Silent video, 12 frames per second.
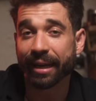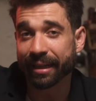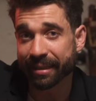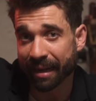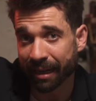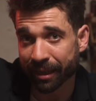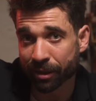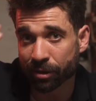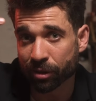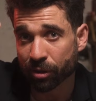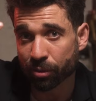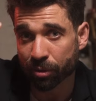
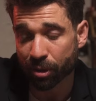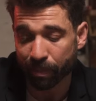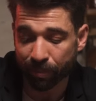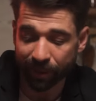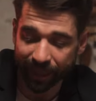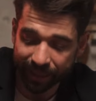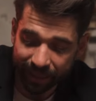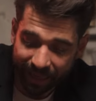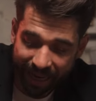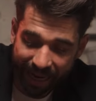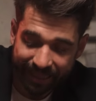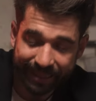Italians use the bread
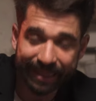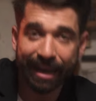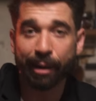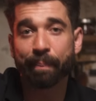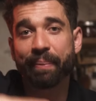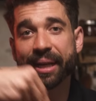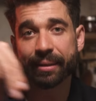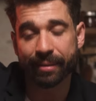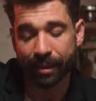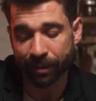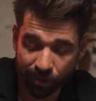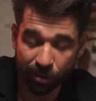as
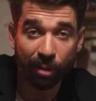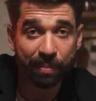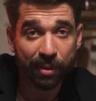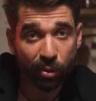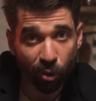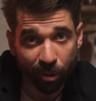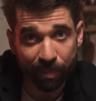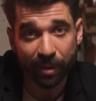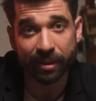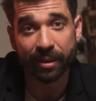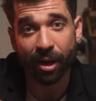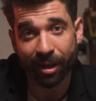scarpetta to absorb the
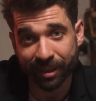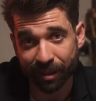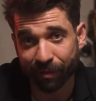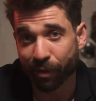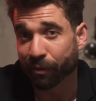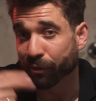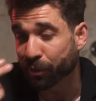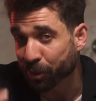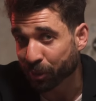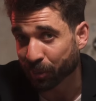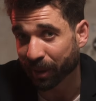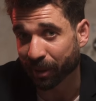sauce of the
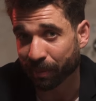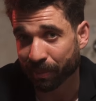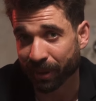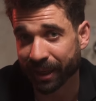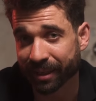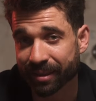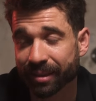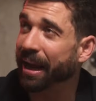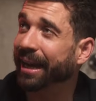food with the bread.